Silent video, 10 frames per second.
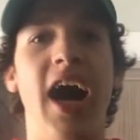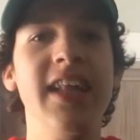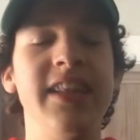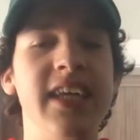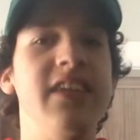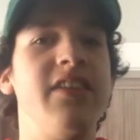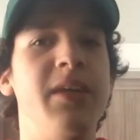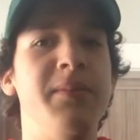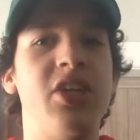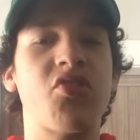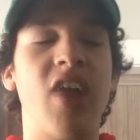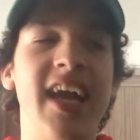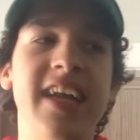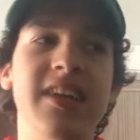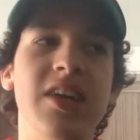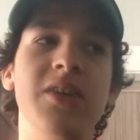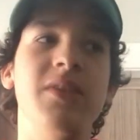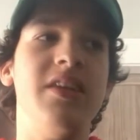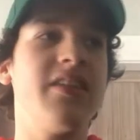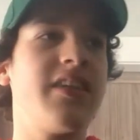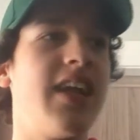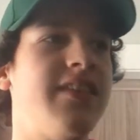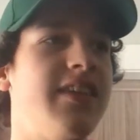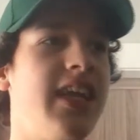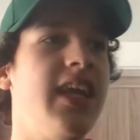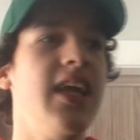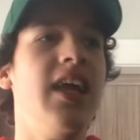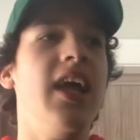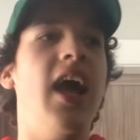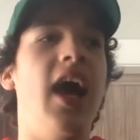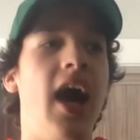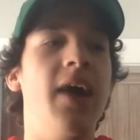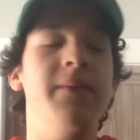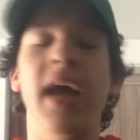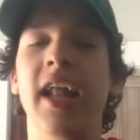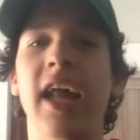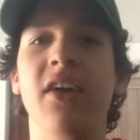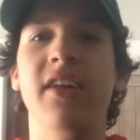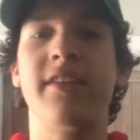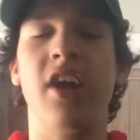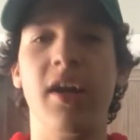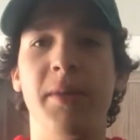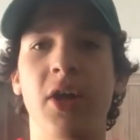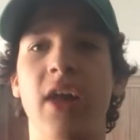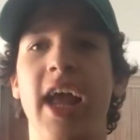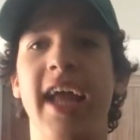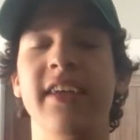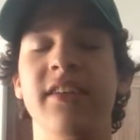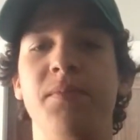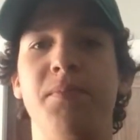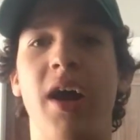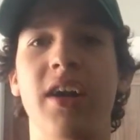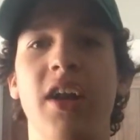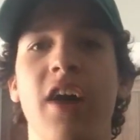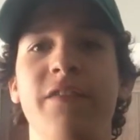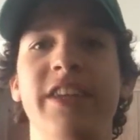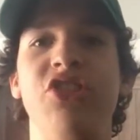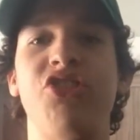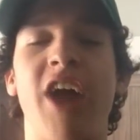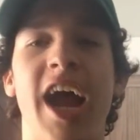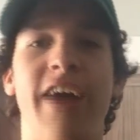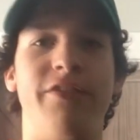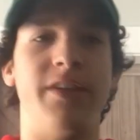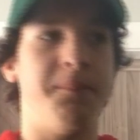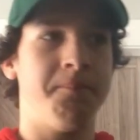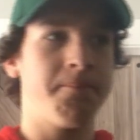I think he's going to be great. We just got to see. And now let's talk about a part of the draft.